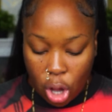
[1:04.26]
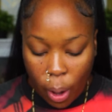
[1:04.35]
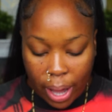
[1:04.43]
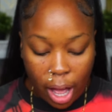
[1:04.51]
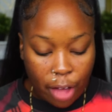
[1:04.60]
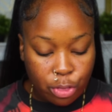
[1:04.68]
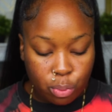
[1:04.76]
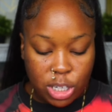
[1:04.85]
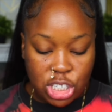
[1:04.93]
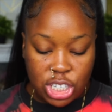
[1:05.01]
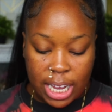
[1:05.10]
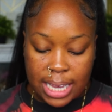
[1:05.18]
I got three
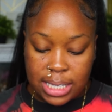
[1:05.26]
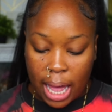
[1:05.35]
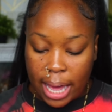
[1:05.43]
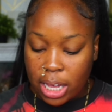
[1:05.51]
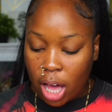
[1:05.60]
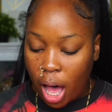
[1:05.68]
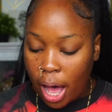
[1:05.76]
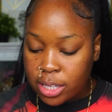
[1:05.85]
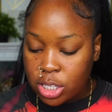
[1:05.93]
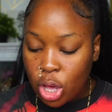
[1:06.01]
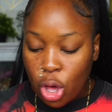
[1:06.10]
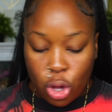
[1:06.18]
shades. I got
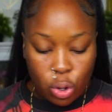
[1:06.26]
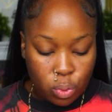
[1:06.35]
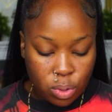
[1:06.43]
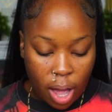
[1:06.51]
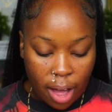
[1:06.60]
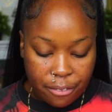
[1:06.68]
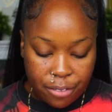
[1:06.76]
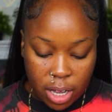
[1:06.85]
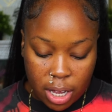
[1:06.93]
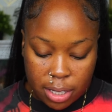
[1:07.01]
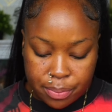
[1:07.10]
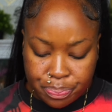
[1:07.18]

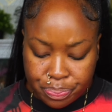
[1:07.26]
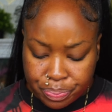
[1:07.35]
Kunafa,